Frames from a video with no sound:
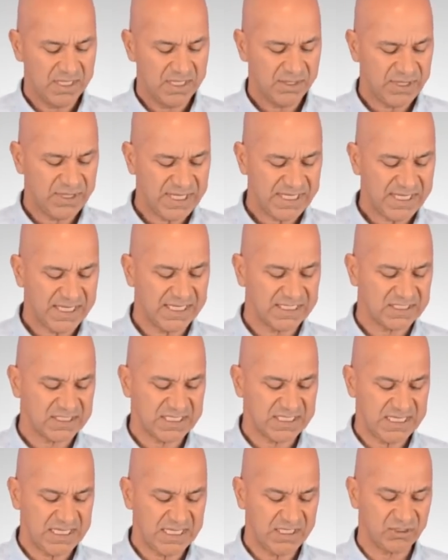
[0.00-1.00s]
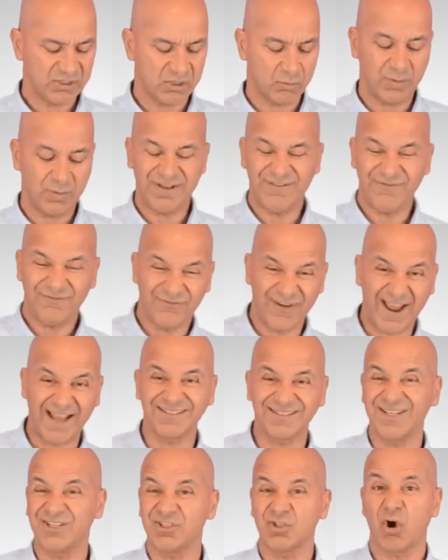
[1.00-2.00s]
thinking it's easier when in
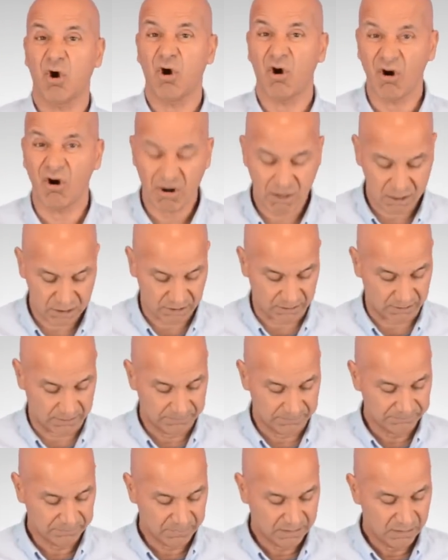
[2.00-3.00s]
fact it's harder.